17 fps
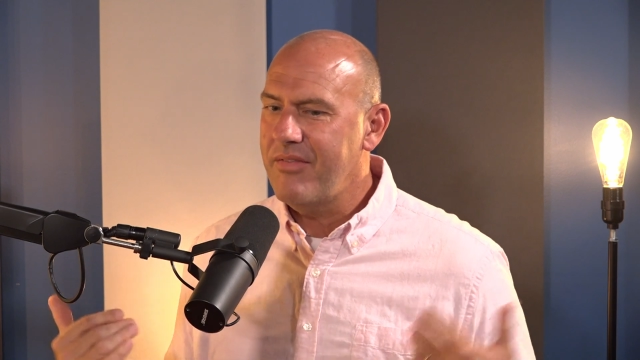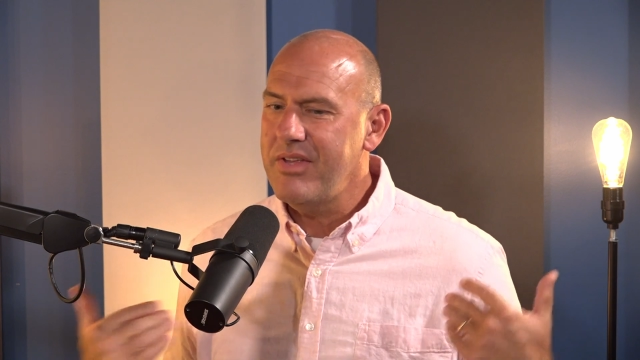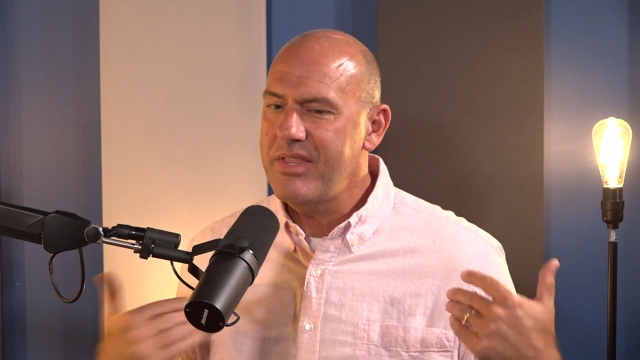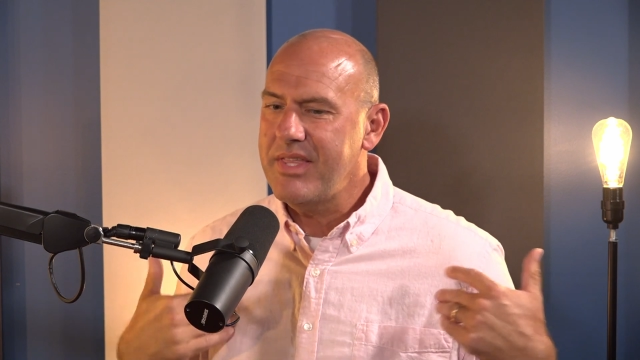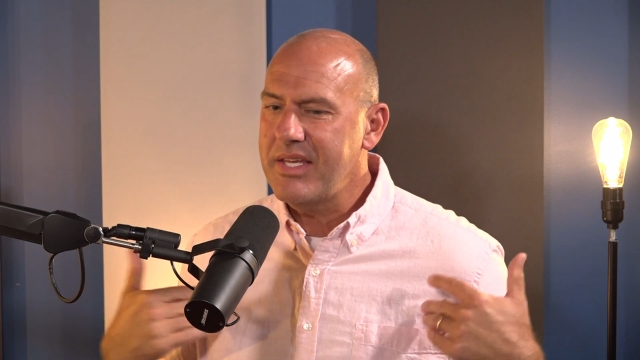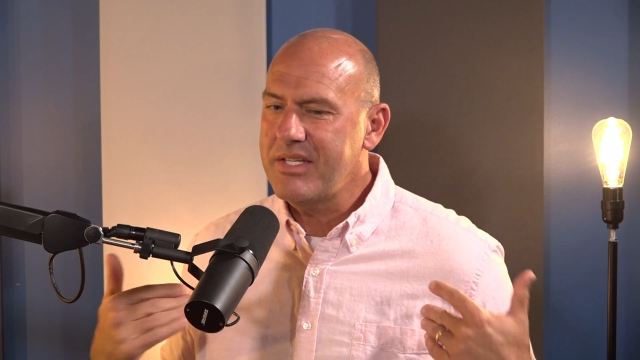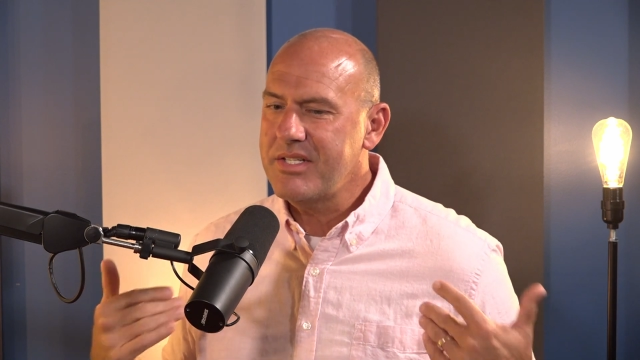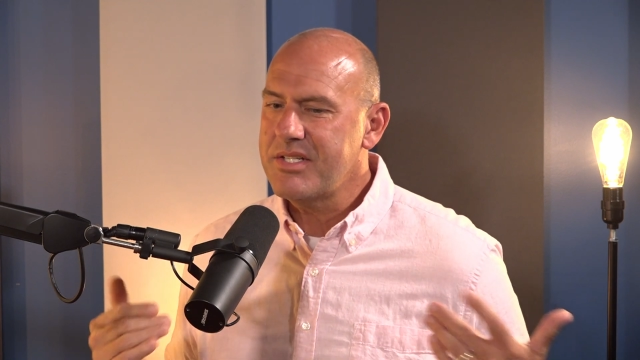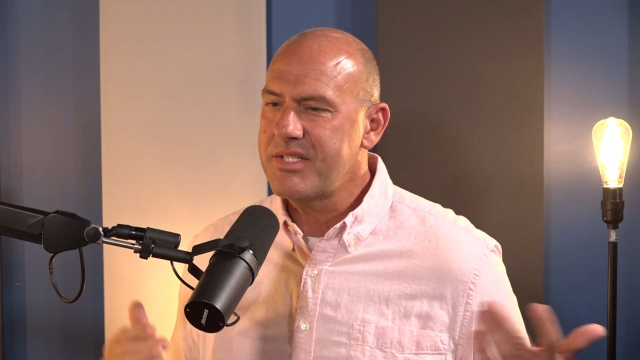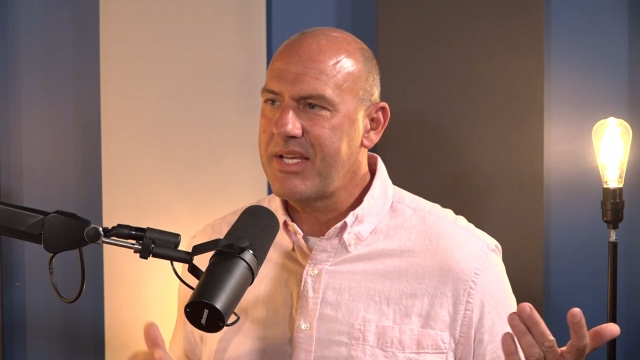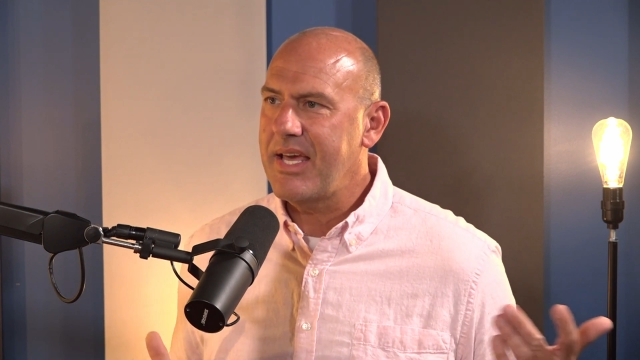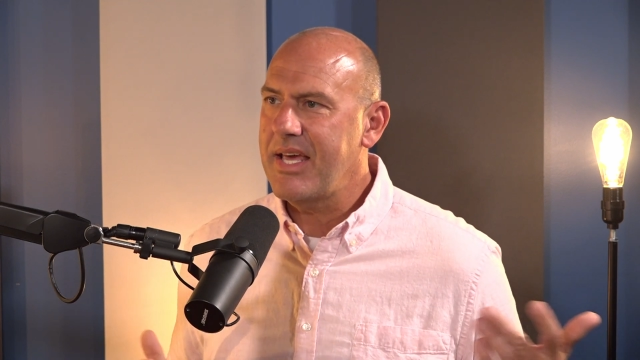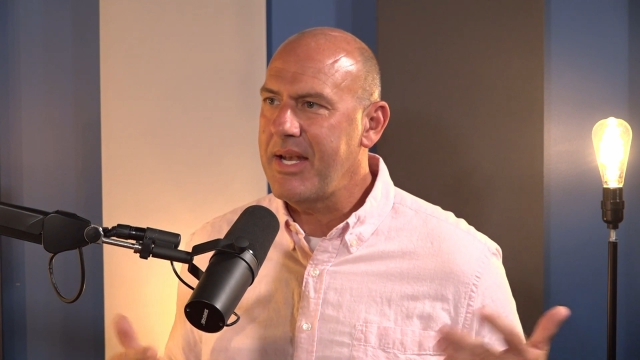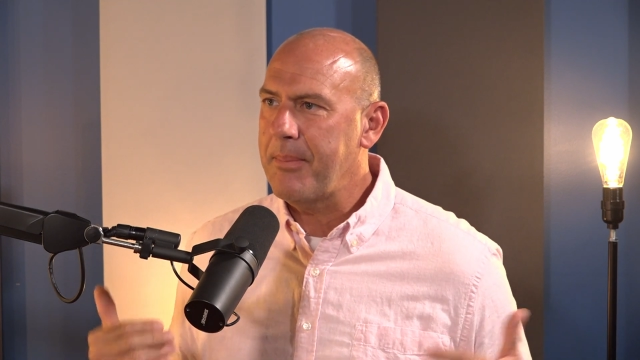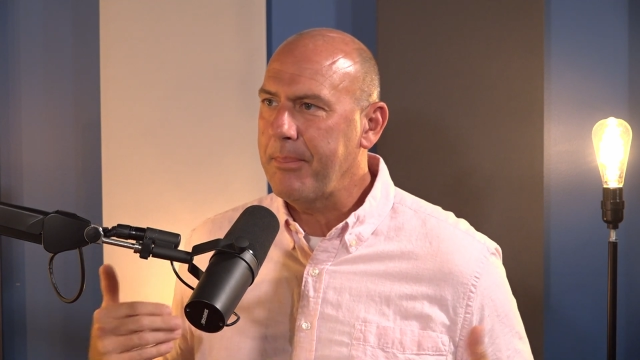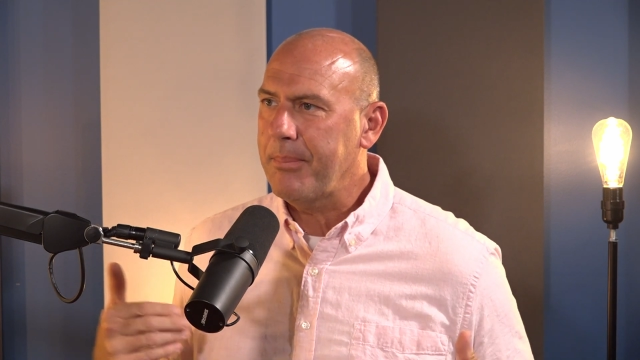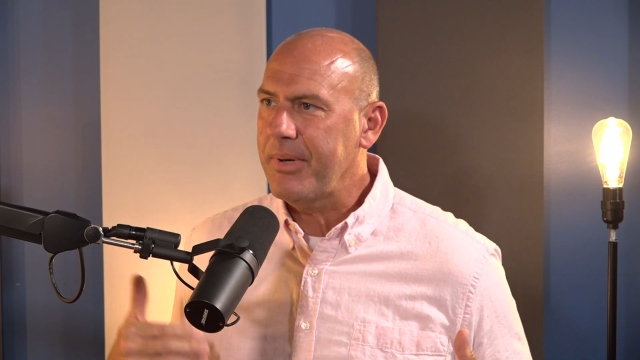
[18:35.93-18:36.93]
everything just
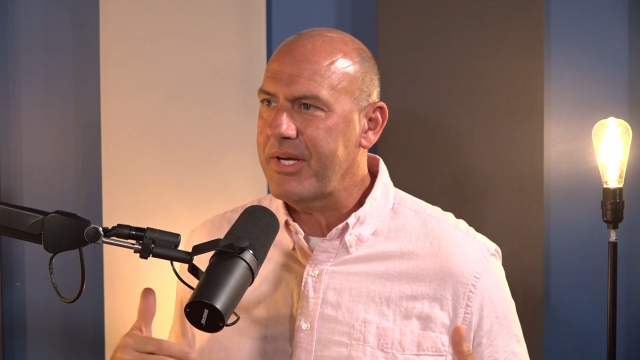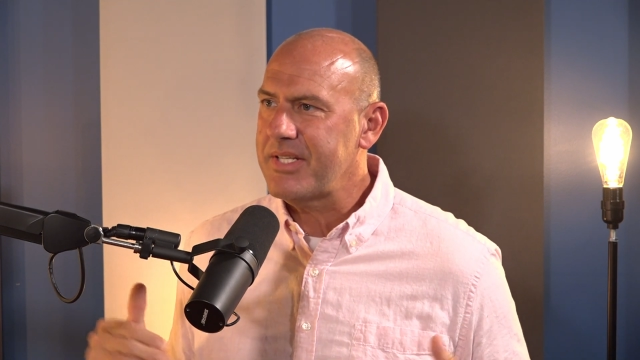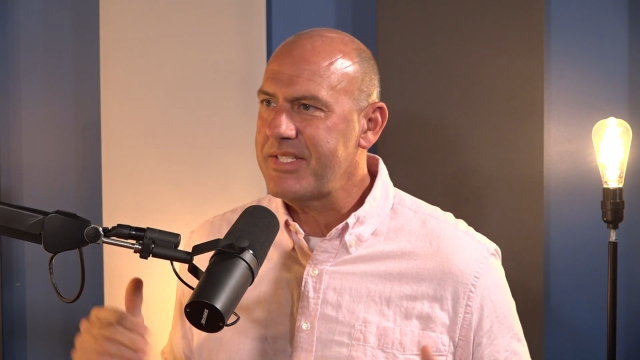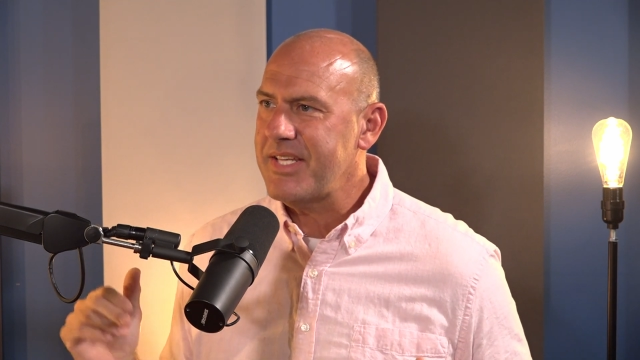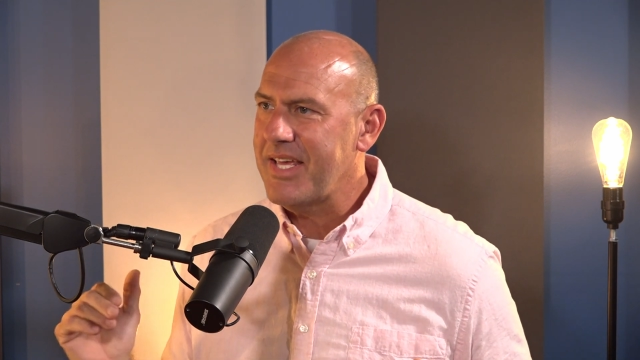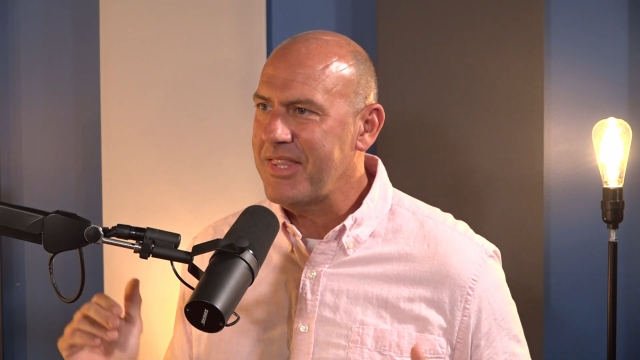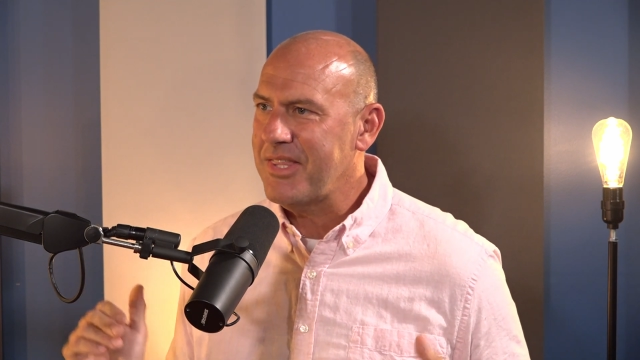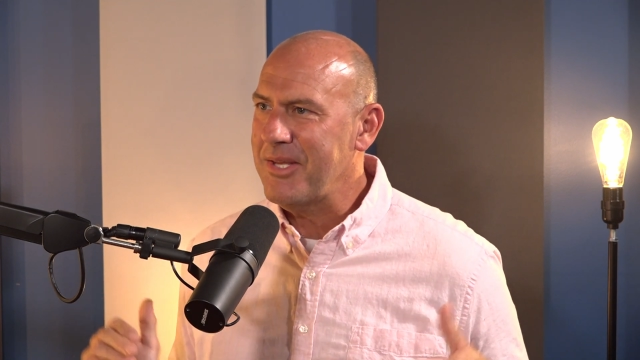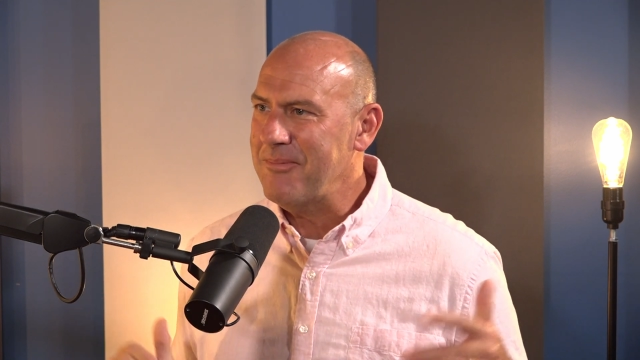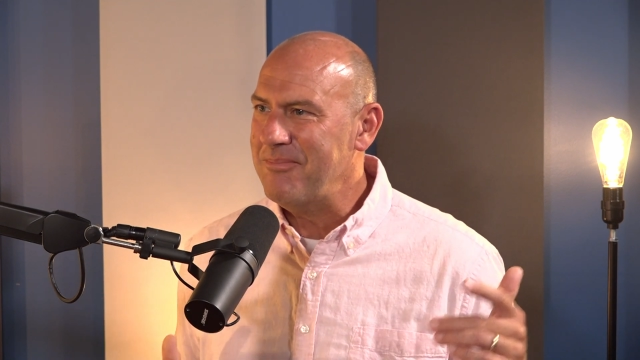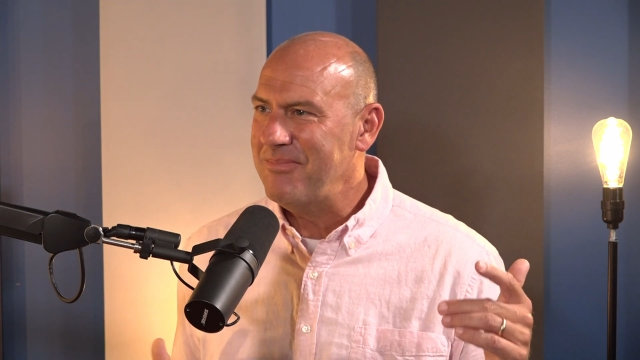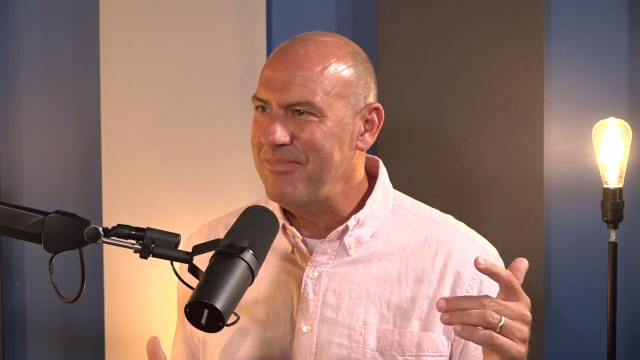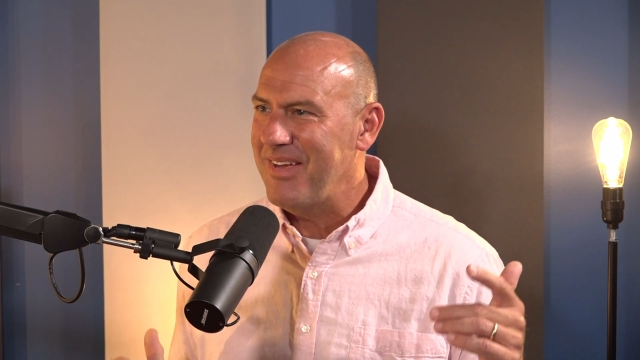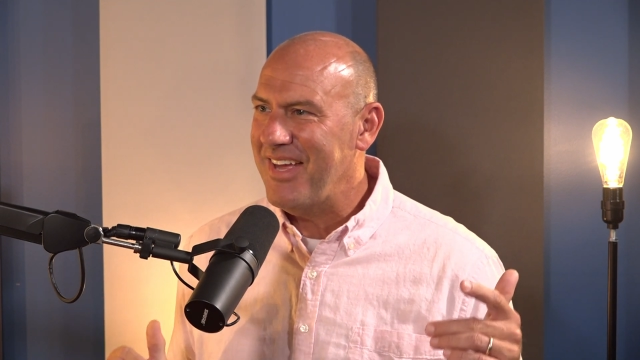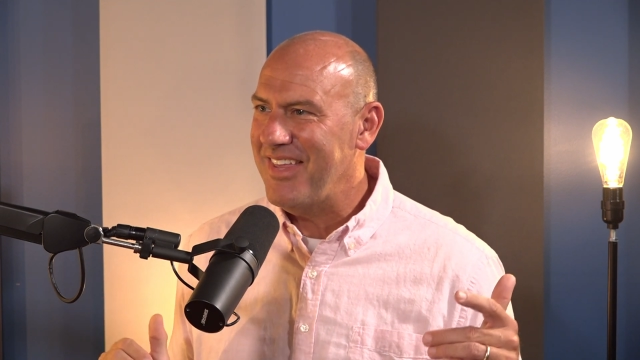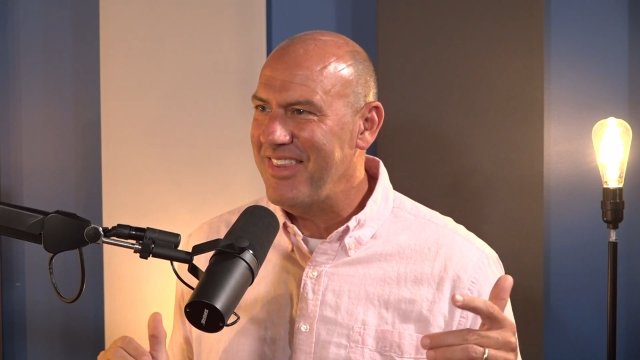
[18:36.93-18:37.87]
kind of pricks at them.